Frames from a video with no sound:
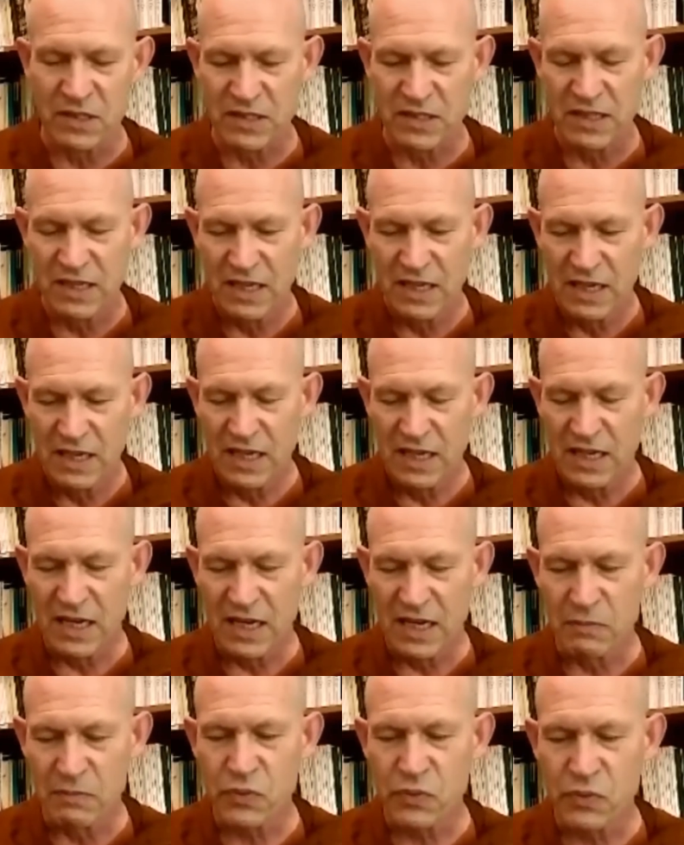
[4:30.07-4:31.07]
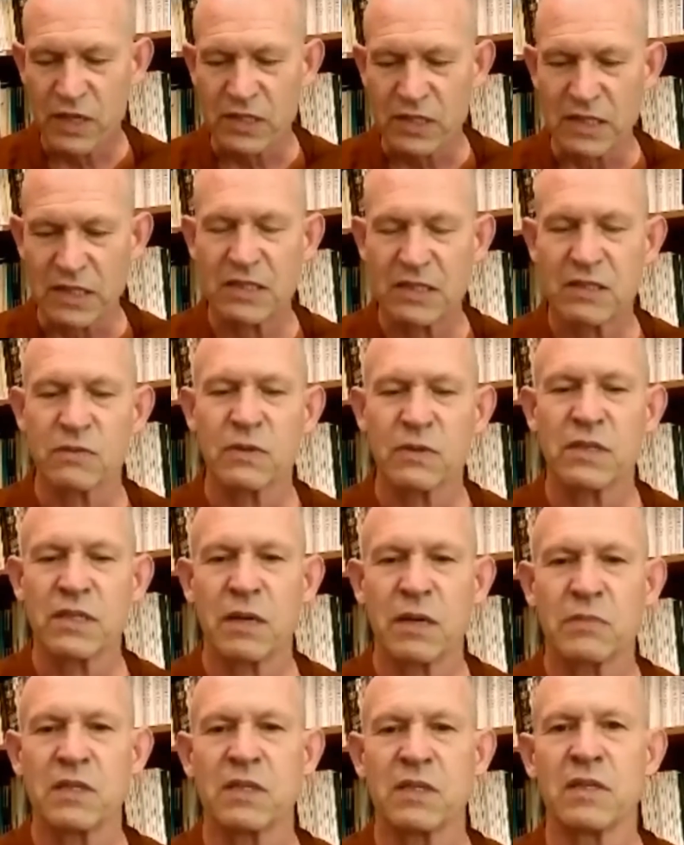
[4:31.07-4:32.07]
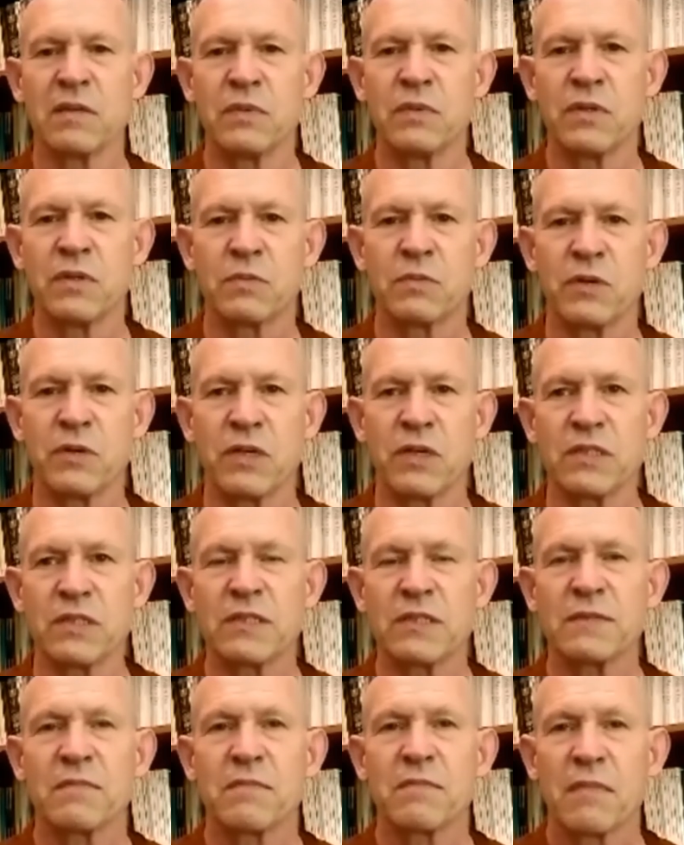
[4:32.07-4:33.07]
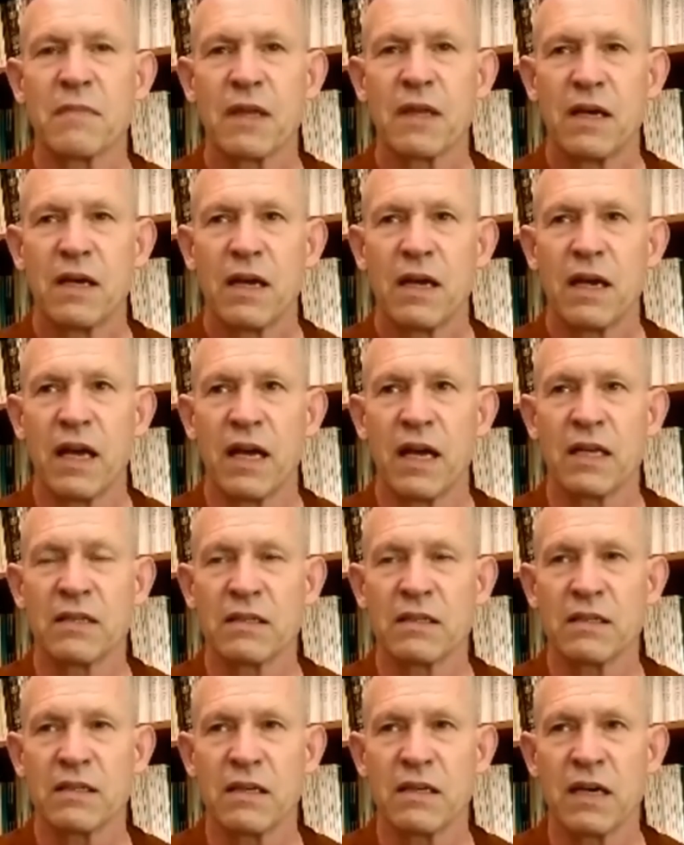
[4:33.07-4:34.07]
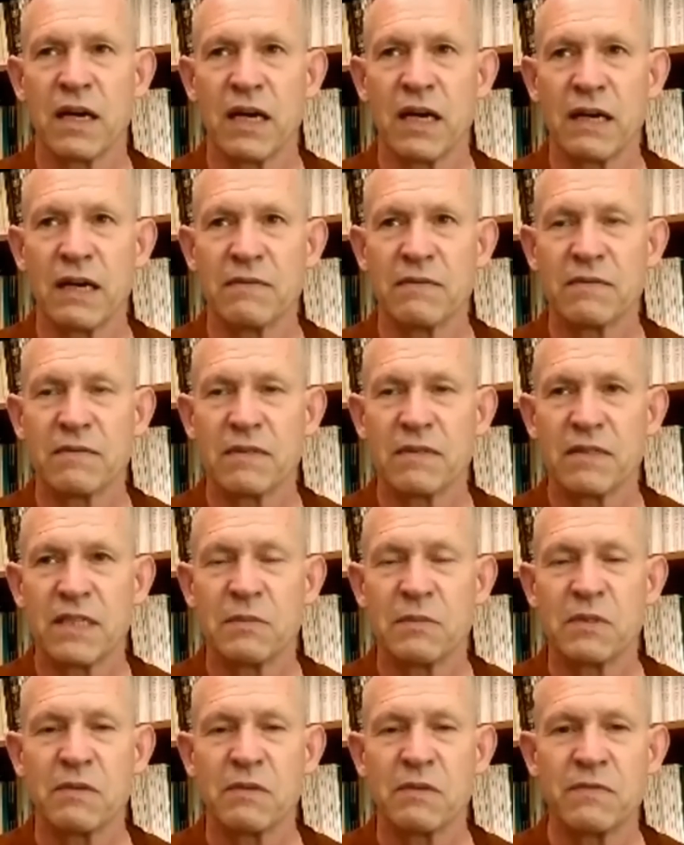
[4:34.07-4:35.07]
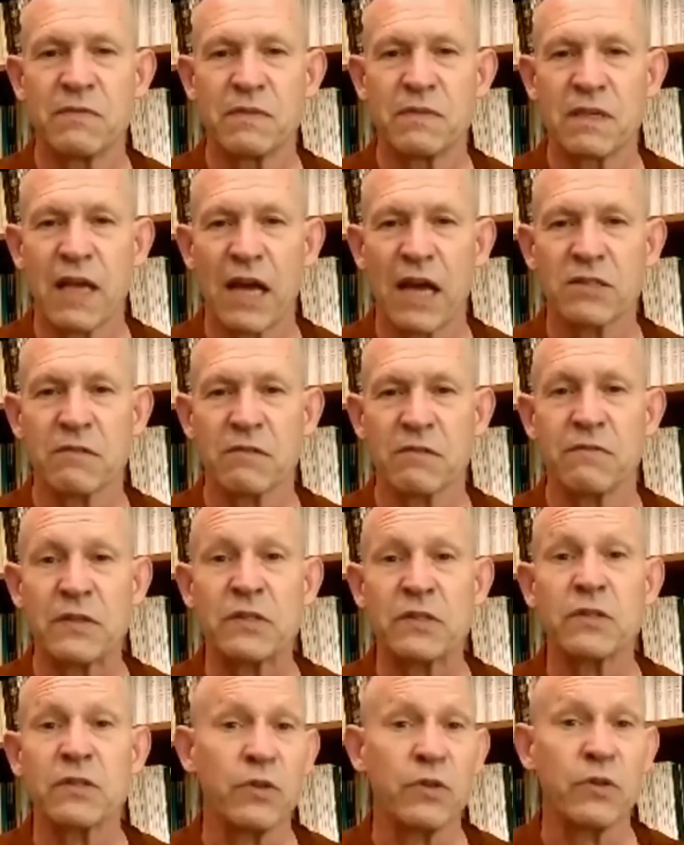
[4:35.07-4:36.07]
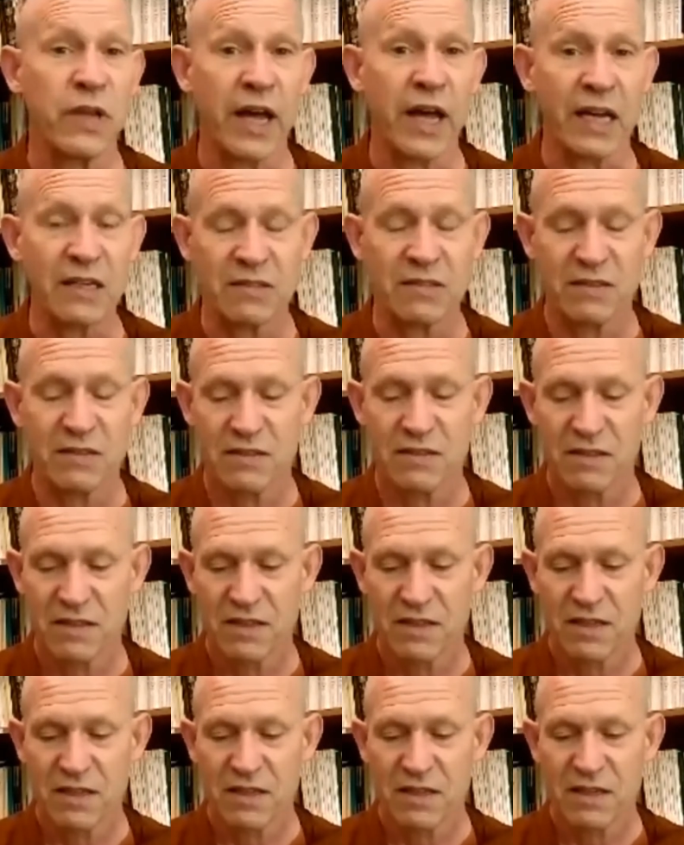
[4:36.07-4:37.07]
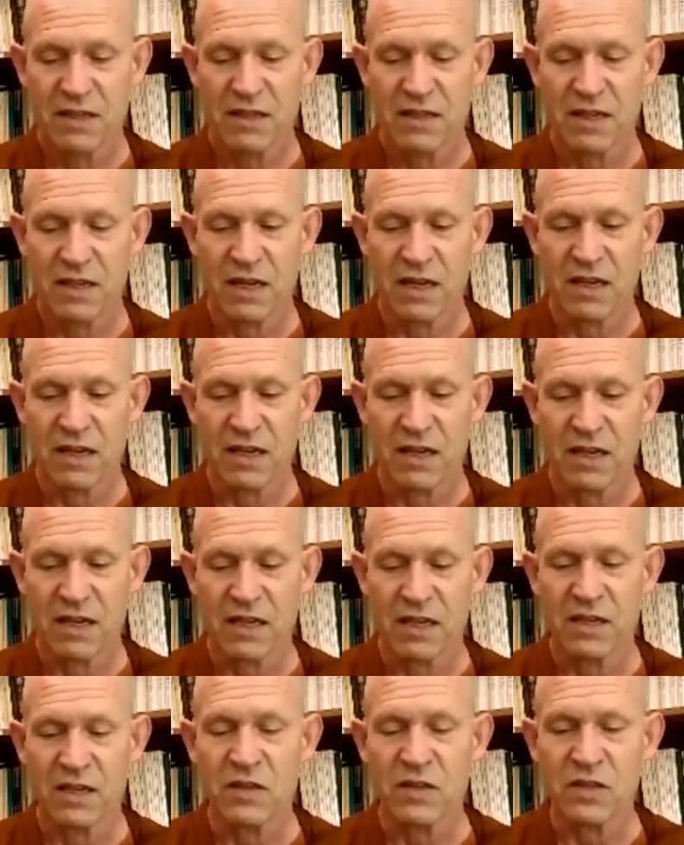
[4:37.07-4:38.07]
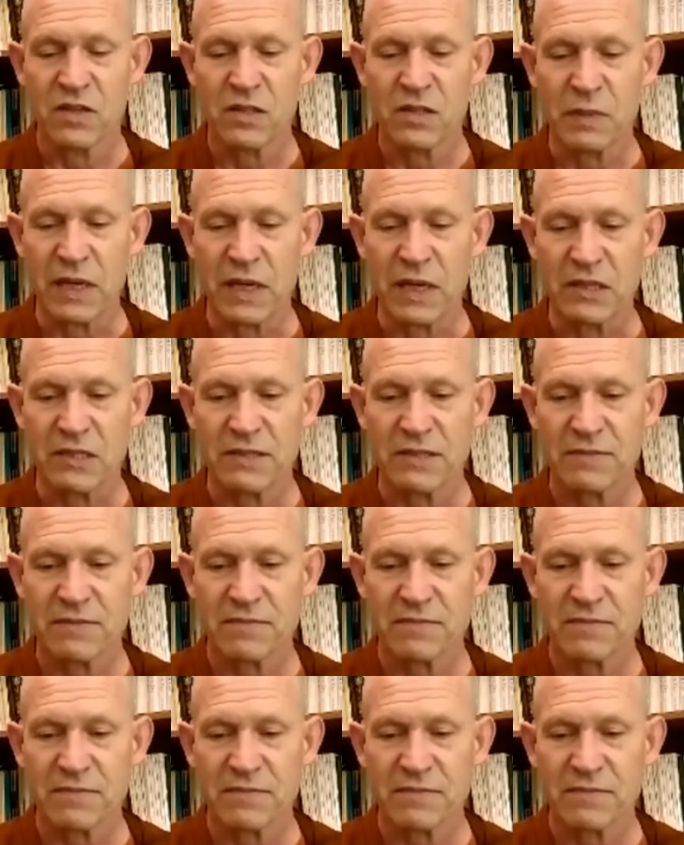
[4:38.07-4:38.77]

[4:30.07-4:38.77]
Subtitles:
presence which comes into the Buddha's presence and seems to cast a physical light into the space.